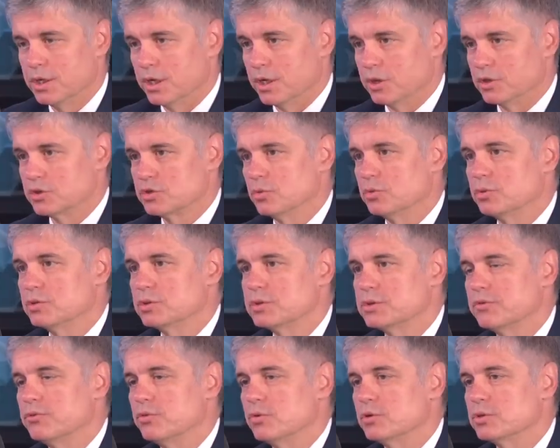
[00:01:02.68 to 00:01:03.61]
and so on and
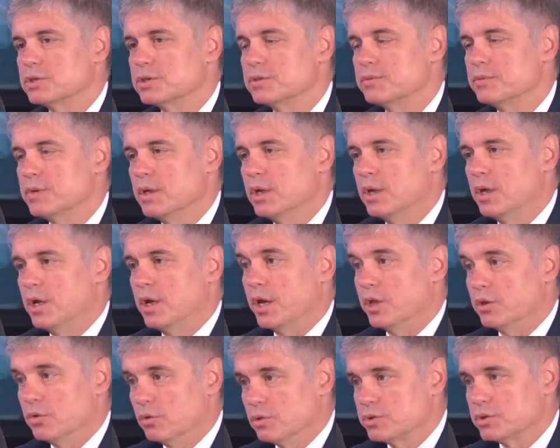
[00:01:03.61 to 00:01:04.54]
so forth.
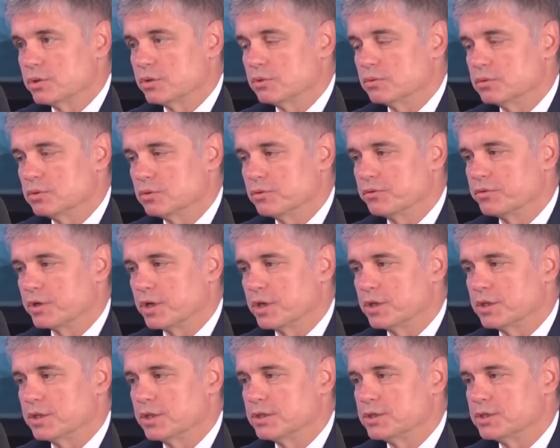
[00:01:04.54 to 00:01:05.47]
And also, don't
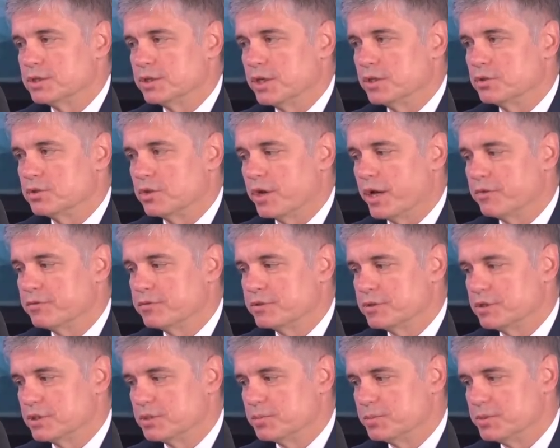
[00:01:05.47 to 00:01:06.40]
forget that NATO has
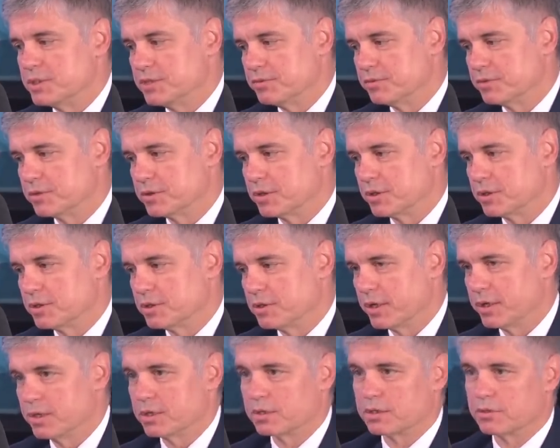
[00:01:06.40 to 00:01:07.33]
the specific
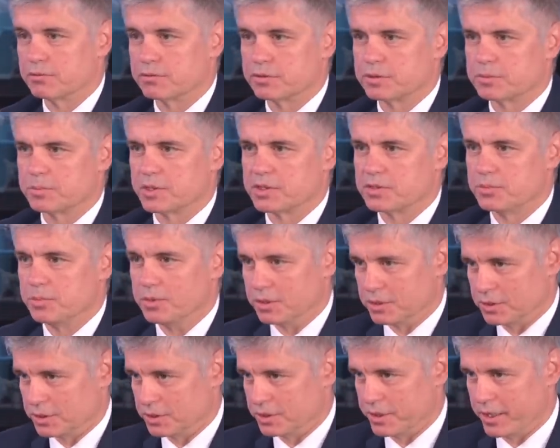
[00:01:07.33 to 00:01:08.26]
area of
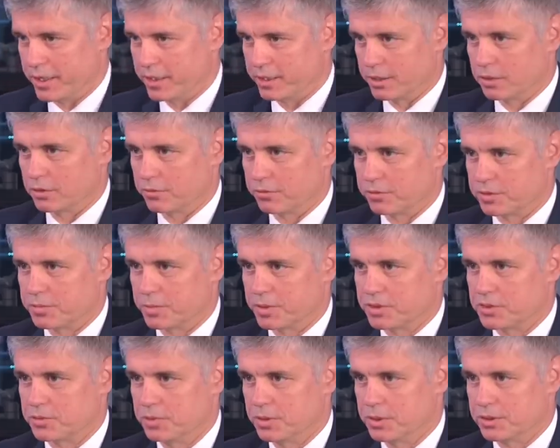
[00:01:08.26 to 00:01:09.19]
responsibility, the aerial
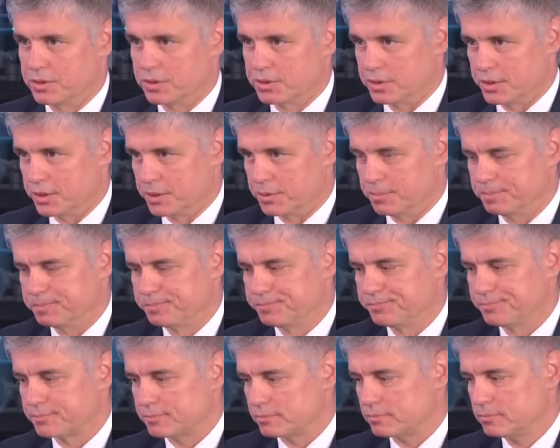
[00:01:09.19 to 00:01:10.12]
responsibility,
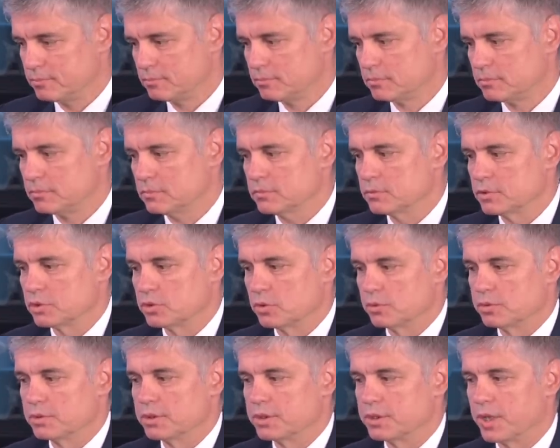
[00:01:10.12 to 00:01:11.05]

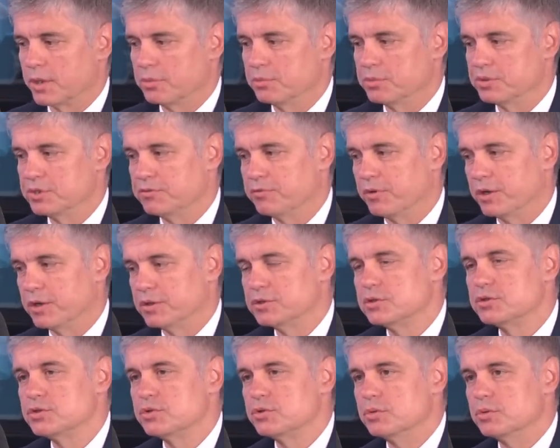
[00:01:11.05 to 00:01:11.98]
so it can be
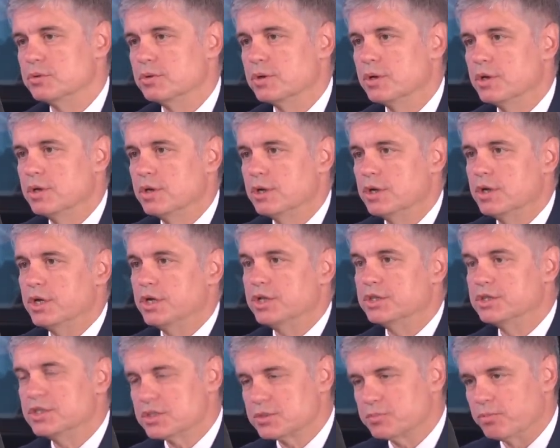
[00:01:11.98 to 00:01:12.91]
defined too.
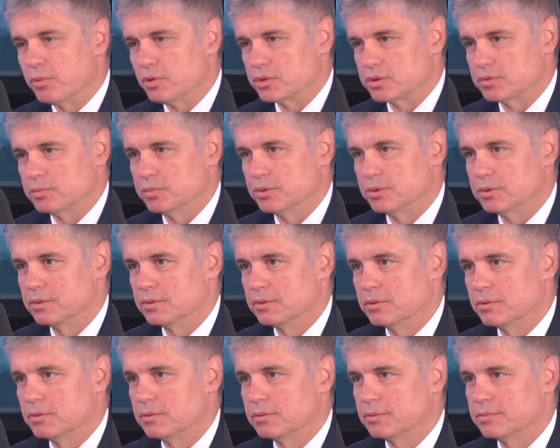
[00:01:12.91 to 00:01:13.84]
It is possible.
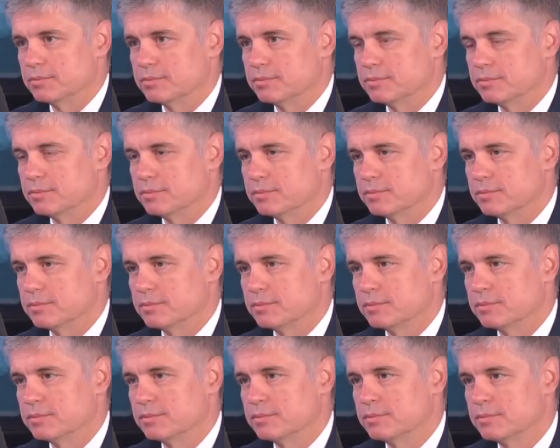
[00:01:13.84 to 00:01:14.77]
And is it desirable?
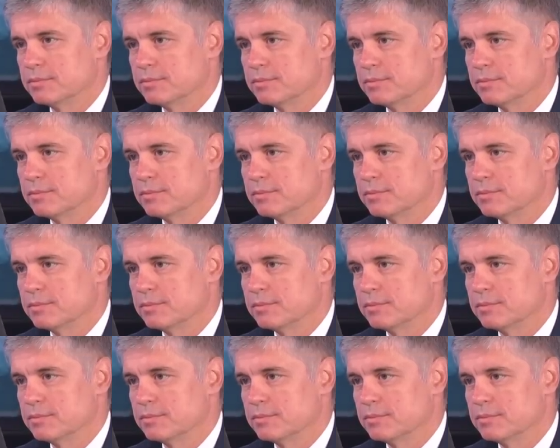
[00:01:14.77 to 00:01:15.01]
Do you want